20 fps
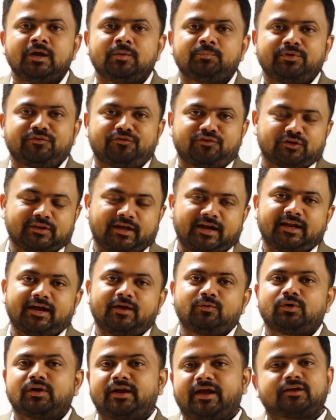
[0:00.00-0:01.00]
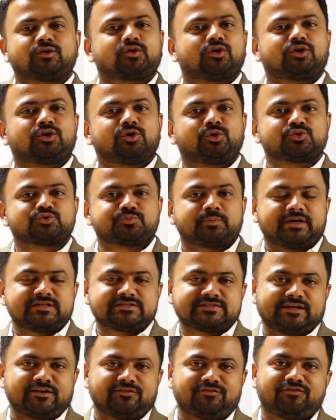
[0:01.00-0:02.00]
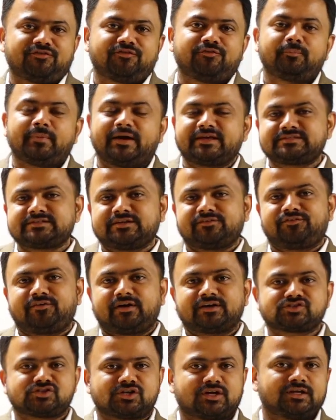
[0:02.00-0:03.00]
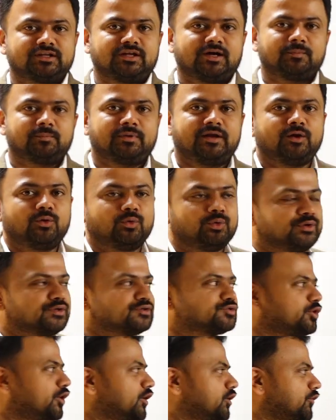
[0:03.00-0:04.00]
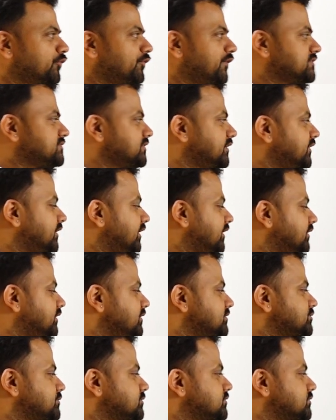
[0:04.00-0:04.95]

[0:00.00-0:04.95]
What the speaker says: Before that, I would like to introduce myself Akshara Damle, who is going to facilitate this